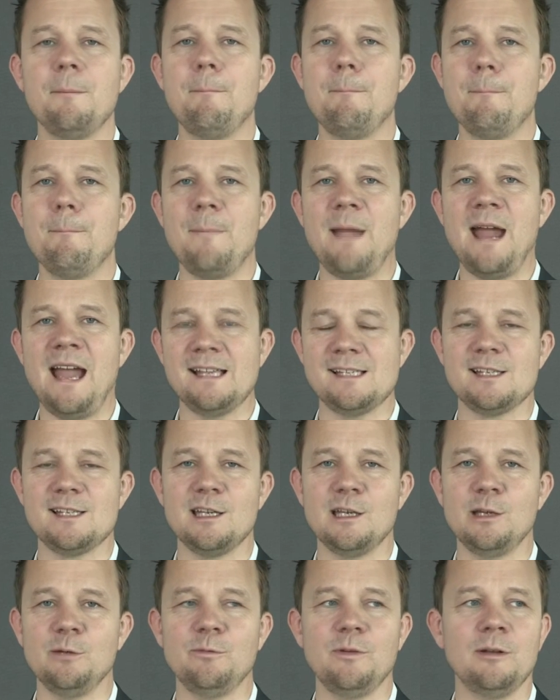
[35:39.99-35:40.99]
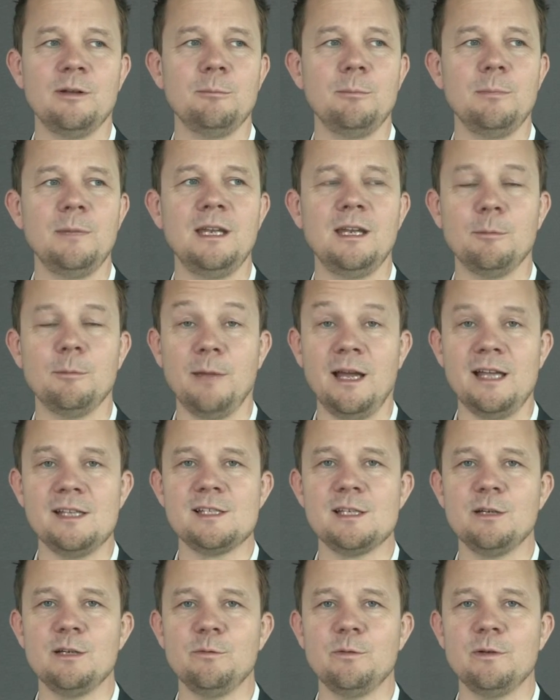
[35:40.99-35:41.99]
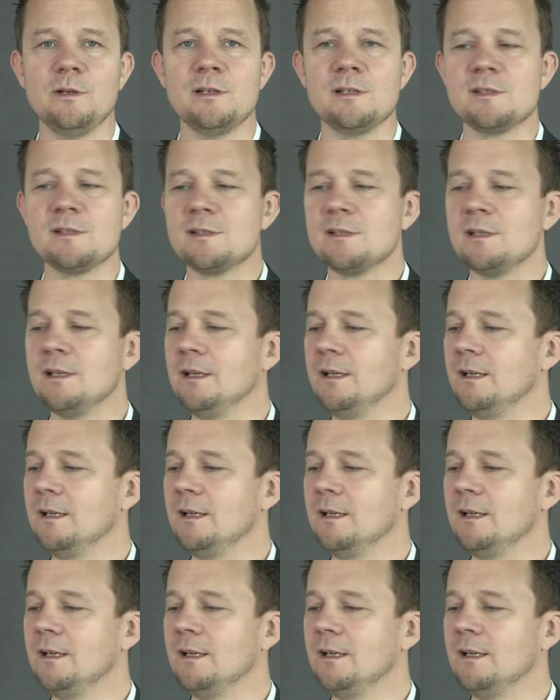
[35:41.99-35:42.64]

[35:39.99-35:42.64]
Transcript: massive, and meaning massive is